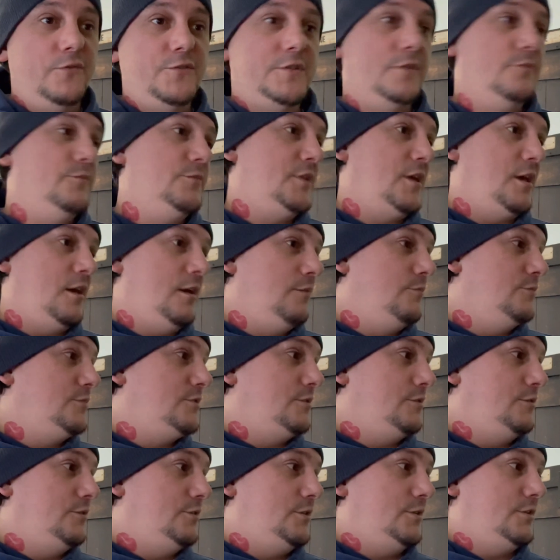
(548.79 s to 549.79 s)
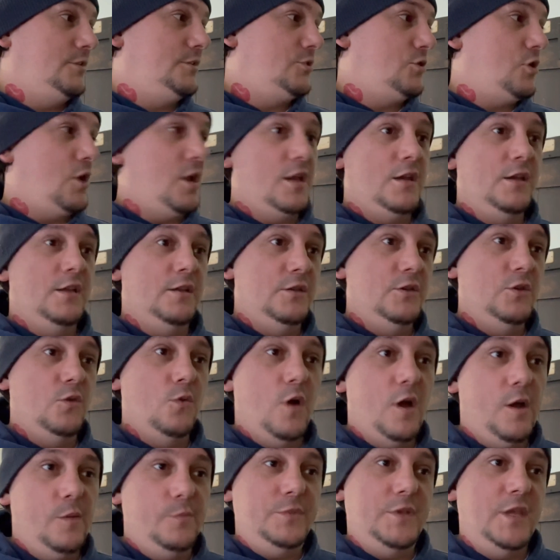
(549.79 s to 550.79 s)
Sometimes they're just trying to do
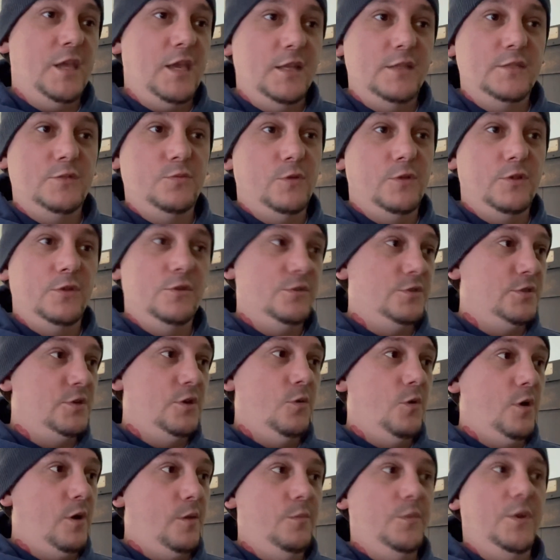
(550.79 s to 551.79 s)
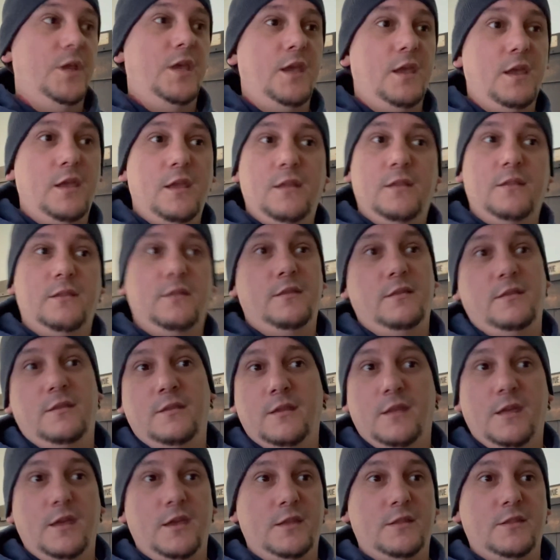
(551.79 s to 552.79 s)
updates when there's no update.
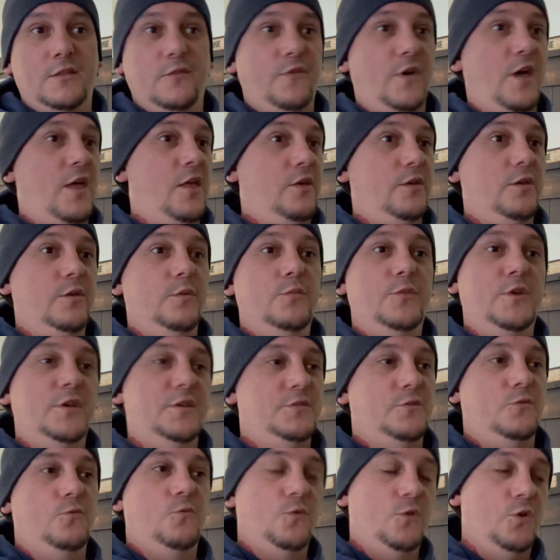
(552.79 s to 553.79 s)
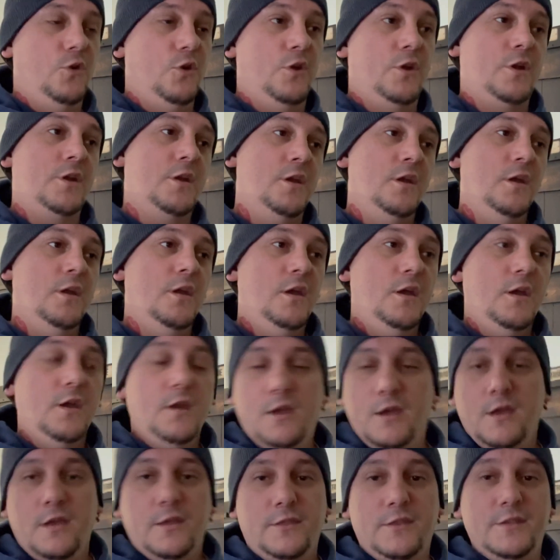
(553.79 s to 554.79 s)
And, like, the volume doesn't work.
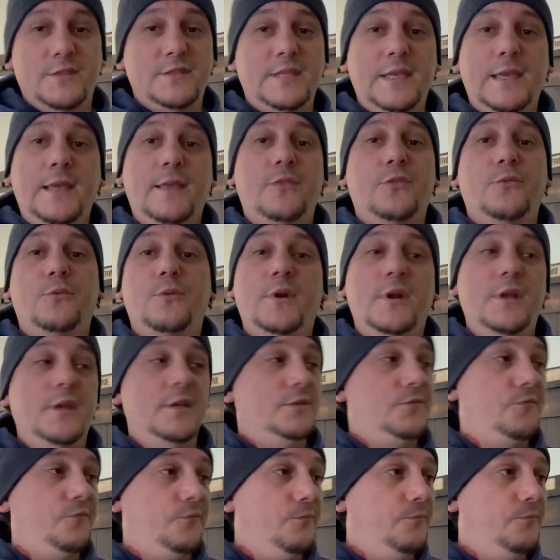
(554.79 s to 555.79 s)
The Sync 3 is